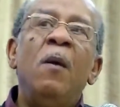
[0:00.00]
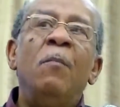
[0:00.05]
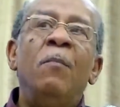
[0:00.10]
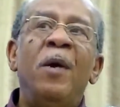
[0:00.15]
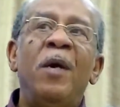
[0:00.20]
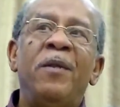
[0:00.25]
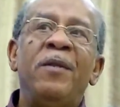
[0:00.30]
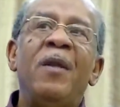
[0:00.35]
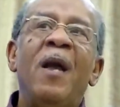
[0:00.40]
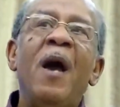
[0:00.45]

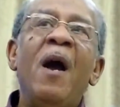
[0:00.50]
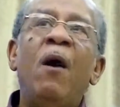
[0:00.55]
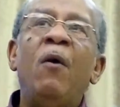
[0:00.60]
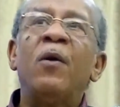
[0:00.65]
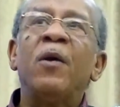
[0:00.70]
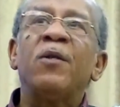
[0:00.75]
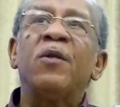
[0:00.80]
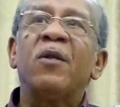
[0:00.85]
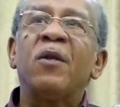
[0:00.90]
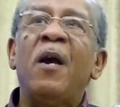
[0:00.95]
But
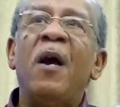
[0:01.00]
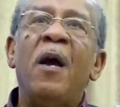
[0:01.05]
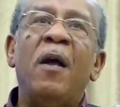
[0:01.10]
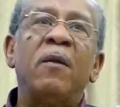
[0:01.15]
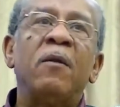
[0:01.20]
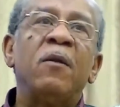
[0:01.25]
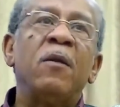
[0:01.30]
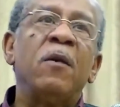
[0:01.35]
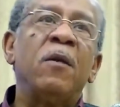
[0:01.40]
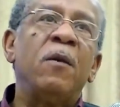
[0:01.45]
now it's
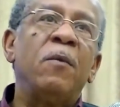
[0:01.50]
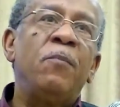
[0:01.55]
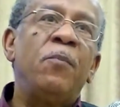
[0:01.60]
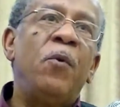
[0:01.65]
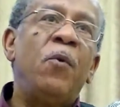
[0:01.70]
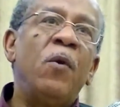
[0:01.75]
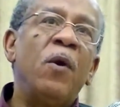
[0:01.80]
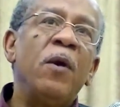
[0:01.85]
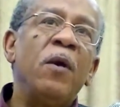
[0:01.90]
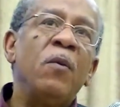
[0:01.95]
gotten to the
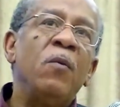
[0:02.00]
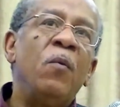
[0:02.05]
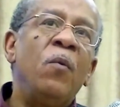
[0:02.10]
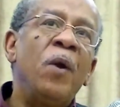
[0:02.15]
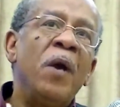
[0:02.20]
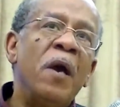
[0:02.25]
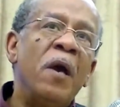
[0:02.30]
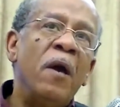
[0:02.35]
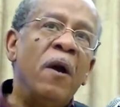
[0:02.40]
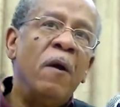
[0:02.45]
point
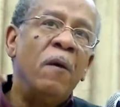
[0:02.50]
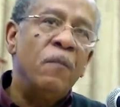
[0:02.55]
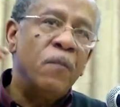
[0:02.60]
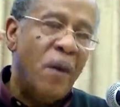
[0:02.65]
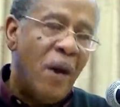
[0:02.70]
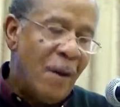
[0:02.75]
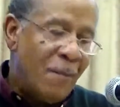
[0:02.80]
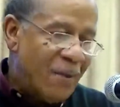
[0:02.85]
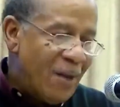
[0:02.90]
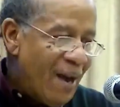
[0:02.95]
where
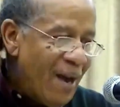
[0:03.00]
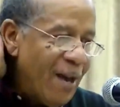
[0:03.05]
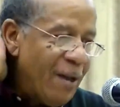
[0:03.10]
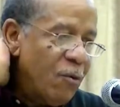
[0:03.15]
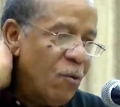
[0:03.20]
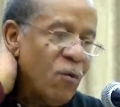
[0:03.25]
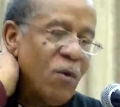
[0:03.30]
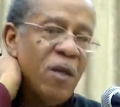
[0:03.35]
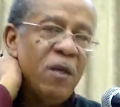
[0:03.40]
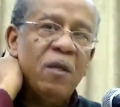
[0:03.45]
I'm kind
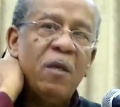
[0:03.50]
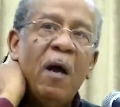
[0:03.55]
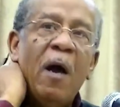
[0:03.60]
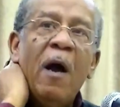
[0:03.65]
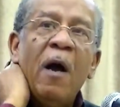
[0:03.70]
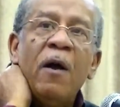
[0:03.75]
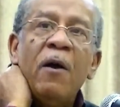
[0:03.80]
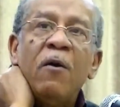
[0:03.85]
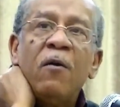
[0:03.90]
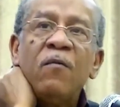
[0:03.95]
of
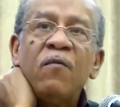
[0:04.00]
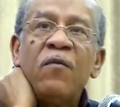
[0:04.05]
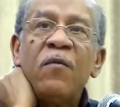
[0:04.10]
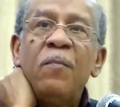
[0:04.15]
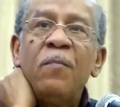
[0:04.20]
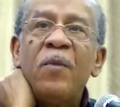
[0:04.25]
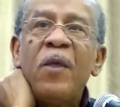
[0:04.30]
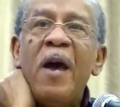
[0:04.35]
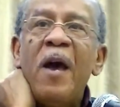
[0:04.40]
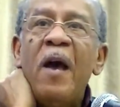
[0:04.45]
retired
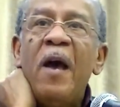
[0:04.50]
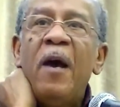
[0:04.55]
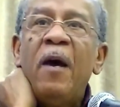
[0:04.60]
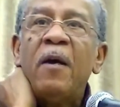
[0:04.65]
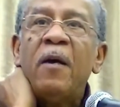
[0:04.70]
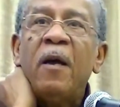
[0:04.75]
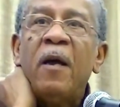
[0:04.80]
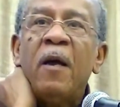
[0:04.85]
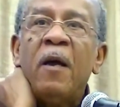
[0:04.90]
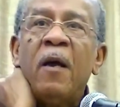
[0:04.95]
from
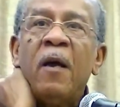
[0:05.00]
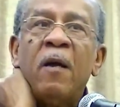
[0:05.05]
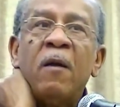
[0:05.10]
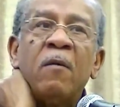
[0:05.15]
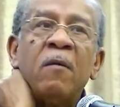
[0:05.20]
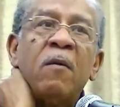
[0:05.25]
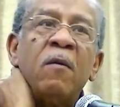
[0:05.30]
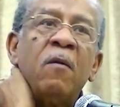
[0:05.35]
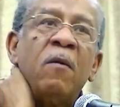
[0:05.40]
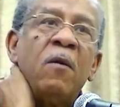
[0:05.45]
that,
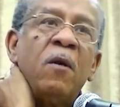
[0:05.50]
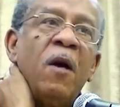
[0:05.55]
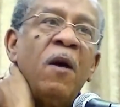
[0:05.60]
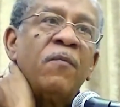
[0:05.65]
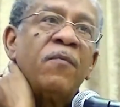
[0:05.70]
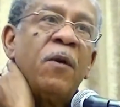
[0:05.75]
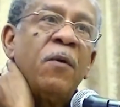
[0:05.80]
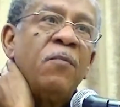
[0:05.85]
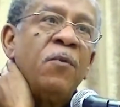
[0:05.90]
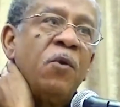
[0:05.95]
and
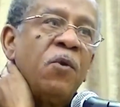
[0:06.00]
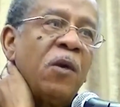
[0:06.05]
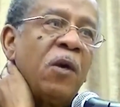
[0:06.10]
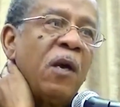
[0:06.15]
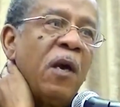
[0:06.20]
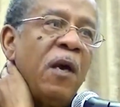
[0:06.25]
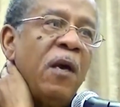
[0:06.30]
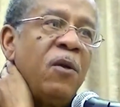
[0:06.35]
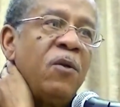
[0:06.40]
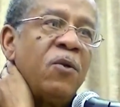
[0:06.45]
Love
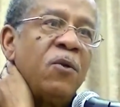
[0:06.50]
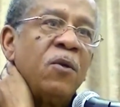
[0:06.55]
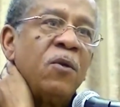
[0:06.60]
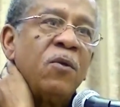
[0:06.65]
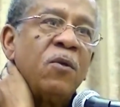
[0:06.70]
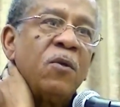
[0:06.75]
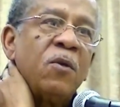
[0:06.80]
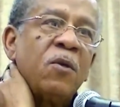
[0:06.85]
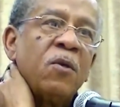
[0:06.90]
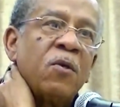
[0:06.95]

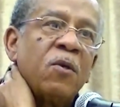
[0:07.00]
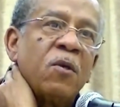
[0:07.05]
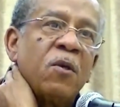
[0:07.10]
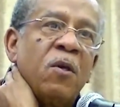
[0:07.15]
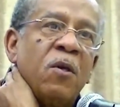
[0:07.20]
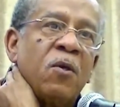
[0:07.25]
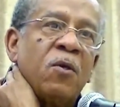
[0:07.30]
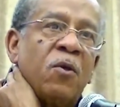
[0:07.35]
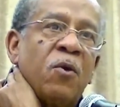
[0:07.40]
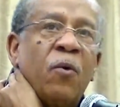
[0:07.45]
Communications
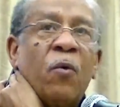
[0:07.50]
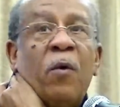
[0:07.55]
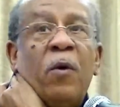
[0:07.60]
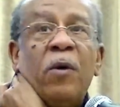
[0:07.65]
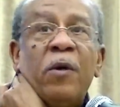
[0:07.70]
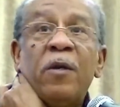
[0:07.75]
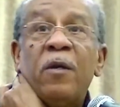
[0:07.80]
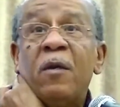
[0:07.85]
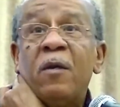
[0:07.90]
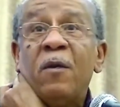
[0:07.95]
is
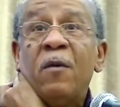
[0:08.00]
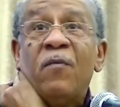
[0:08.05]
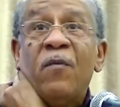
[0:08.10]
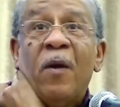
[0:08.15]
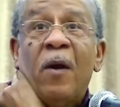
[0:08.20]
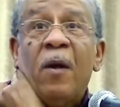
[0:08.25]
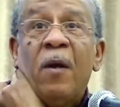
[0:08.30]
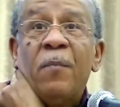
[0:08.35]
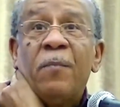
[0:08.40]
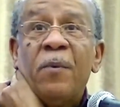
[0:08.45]
growing and
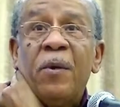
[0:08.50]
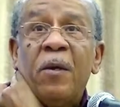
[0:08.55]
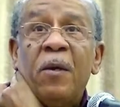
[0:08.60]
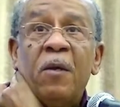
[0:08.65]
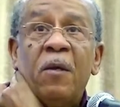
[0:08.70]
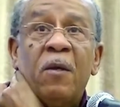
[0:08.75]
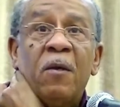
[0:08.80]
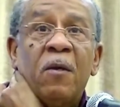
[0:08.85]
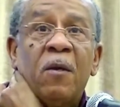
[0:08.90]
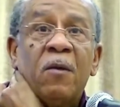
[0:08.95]

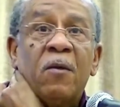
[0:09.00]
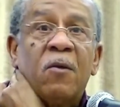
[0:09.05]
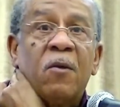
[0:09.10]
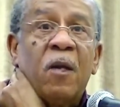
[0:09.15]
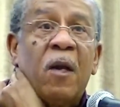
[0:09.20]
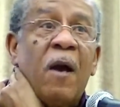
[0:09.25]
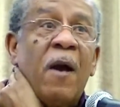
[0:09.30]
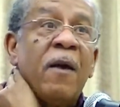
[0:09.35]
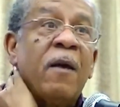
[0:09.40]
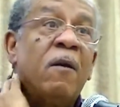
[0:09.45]
developing, and it's
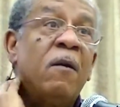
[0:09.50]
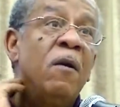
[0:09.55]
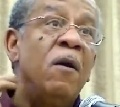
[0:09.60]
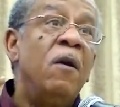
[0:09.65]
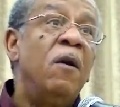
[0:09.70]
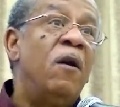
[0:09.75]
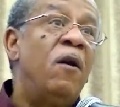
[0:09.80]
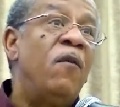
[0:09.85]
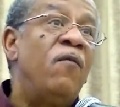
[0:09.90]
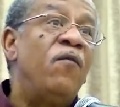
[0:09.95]
like
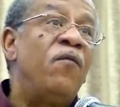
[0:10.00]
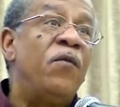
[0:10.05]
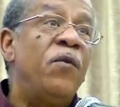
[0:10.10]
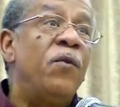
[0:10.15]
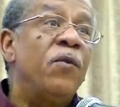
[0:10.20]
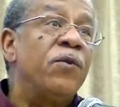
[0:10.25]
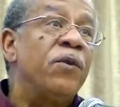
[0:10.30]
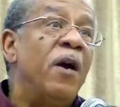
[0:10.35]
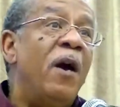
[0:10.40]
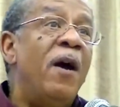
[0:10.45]
a
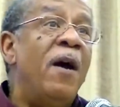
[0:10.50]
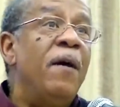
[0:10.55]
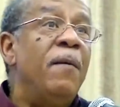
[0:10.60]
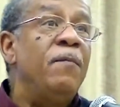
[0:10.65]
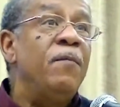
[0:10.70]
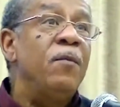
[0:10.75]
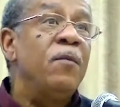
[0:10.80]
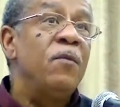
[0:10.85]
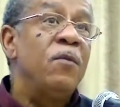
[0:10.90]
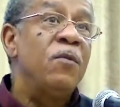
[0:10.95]

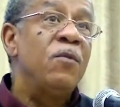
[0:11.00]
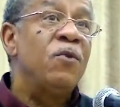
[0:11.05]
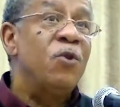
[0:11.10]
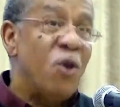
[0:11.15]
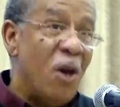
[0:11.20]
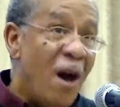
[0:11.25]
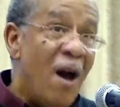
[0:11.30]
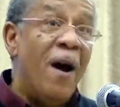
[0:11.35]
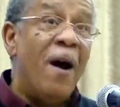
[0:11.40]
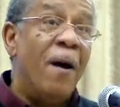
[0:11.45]
full-time
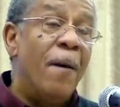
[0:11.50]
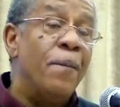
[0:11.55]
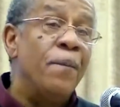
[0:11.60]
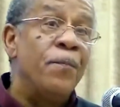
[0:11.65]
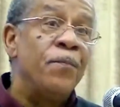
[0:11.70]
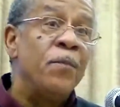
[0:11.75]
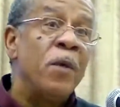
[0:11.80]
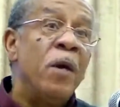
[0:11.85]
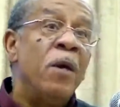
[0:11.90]
job.